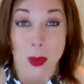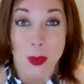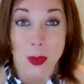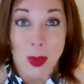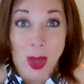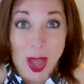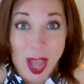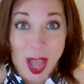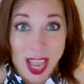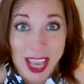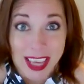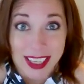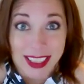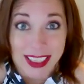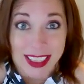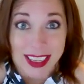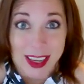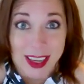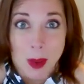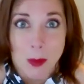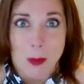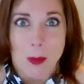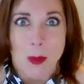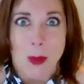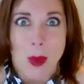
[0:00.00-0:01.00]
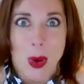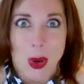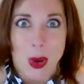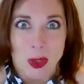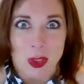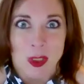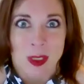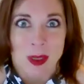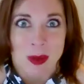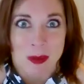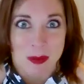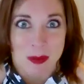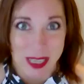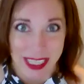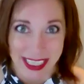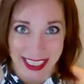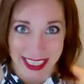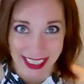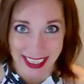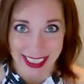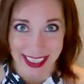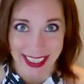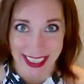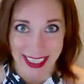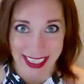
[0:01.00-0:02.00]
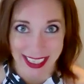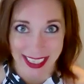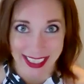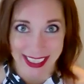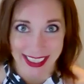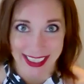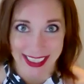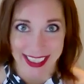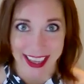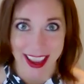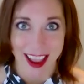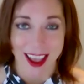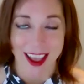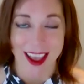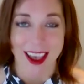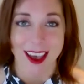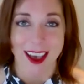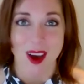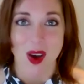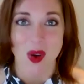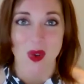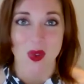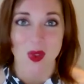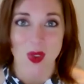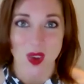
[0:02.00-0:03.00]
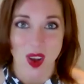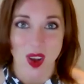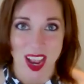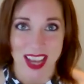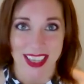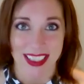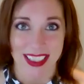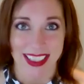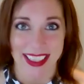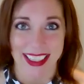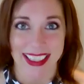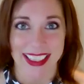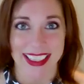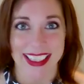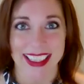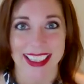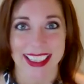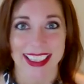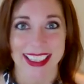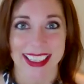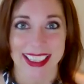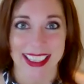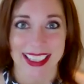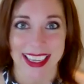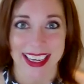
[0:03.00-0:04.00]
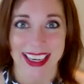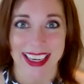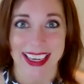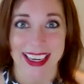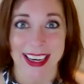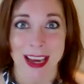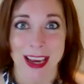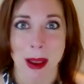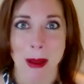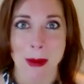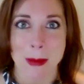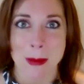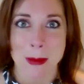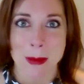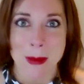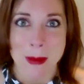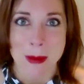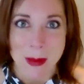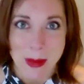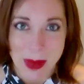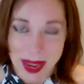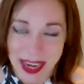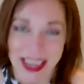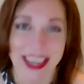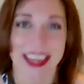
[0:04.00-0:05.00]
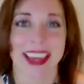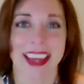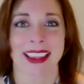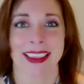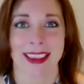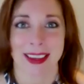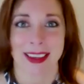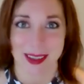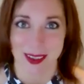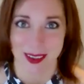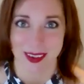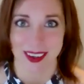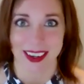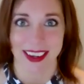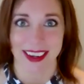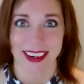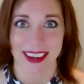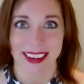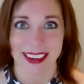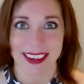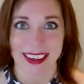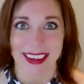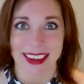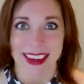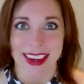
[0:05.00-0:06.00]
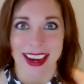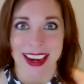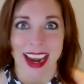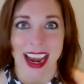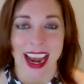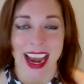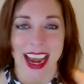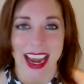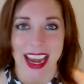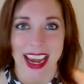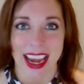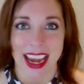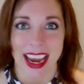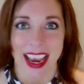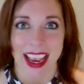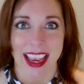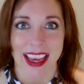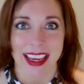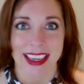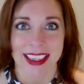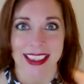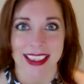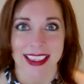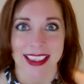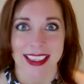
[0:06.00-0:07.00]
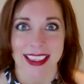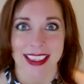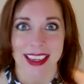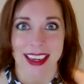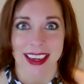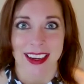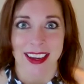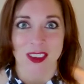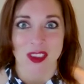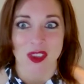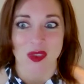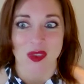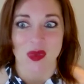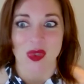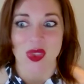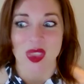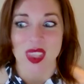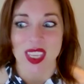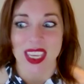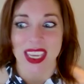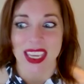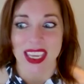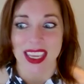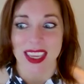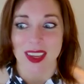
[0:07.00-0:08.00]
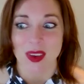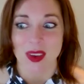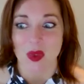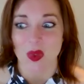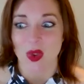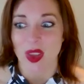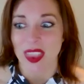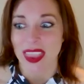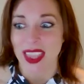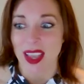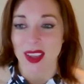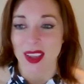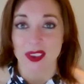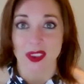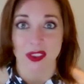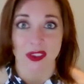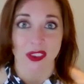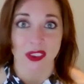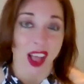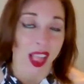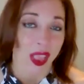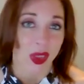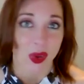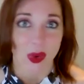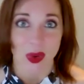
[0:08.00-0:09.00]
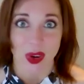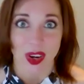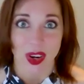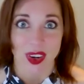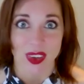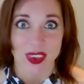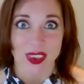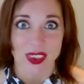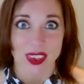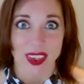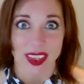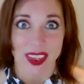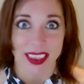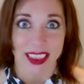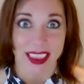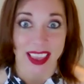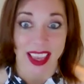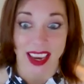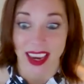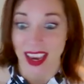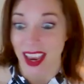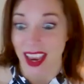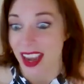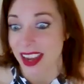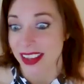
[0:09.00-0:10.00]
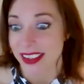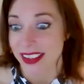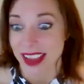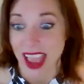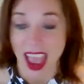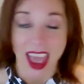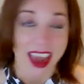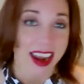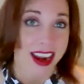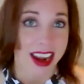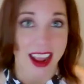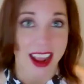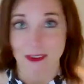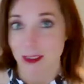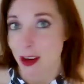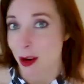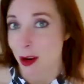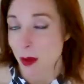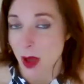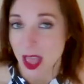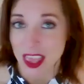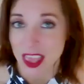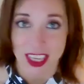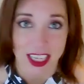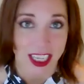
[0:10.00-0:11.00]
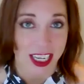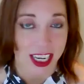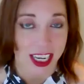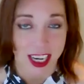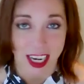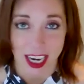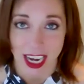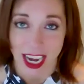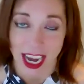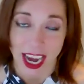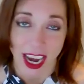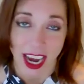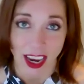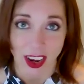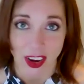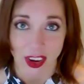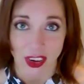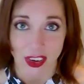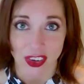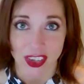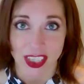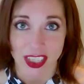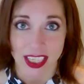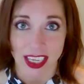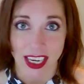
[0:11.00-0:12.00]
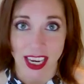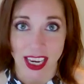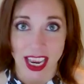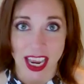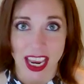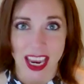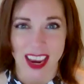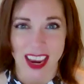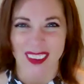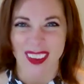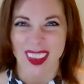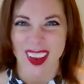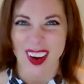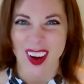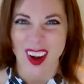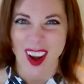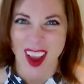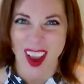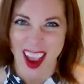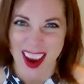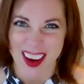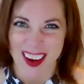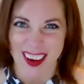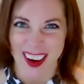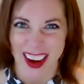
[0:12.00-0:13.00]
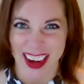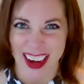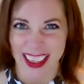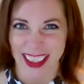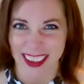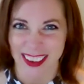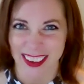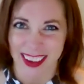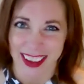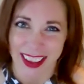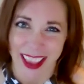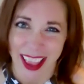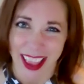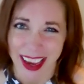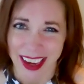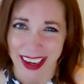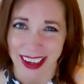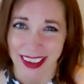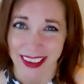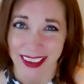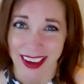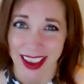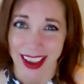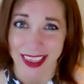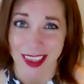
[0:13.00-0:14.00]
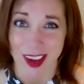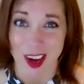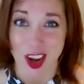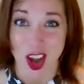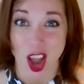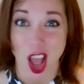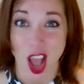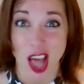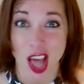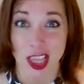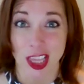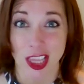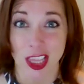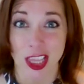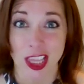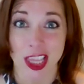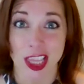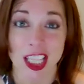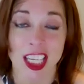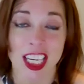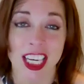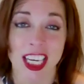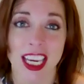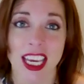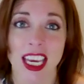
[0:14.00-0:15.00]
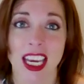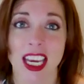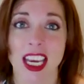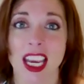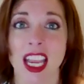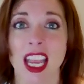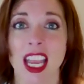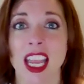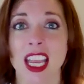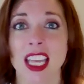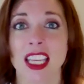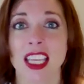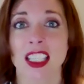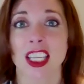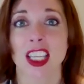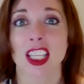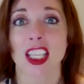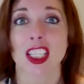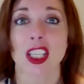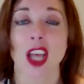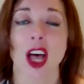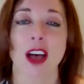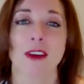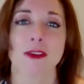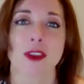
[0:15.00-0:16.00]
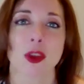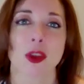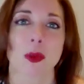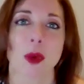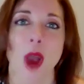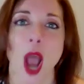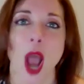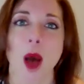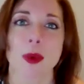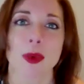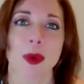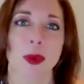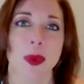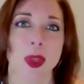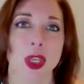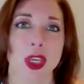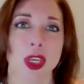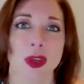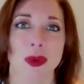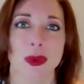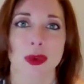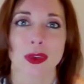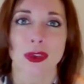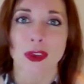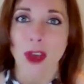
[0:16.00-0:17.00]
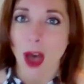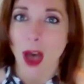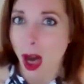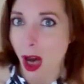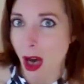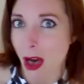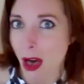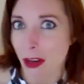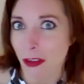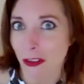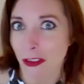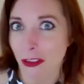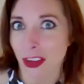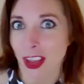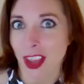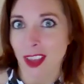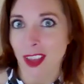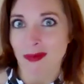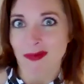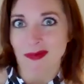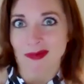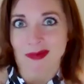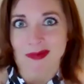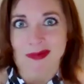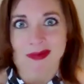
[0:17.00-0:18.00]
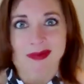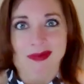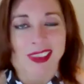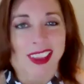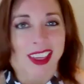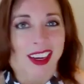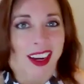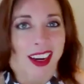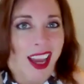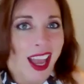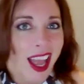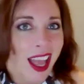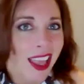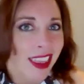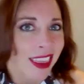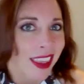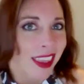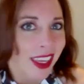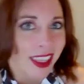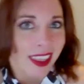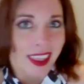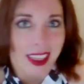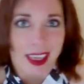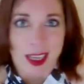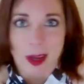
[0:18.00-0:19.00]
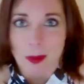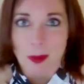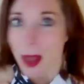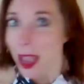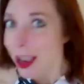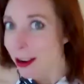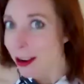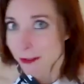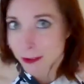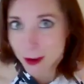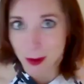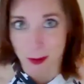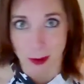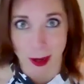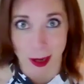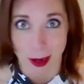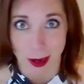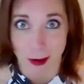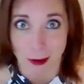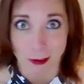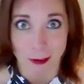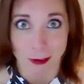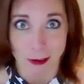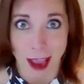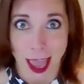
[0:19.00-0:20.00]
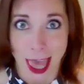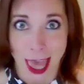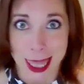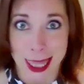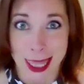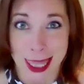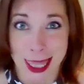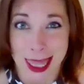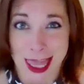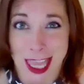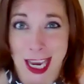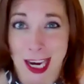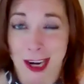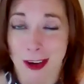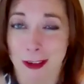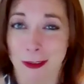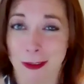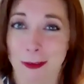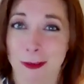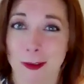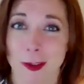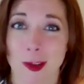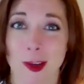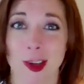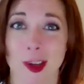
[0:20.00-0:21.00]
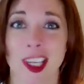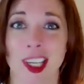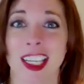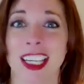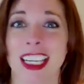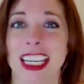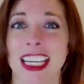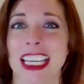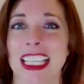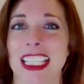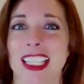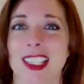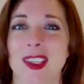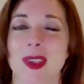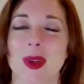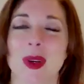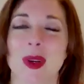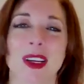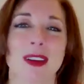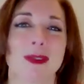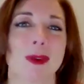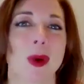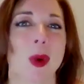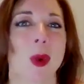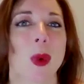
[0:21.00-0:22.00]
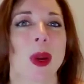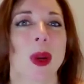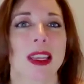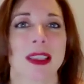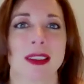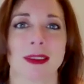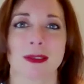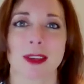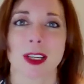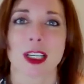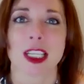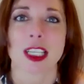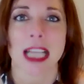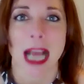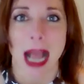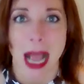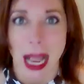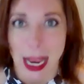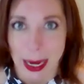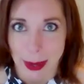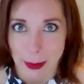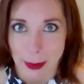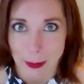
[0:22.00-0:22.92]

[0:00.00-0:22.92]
But most businesses want to see money in the door. And the 1,000 followers that gets added every month to your account, if they're not your ideal client and they're not looking to solve the problem that you solve, they're unlikely to buy from you. And therefore, it's sort of a waste of your time.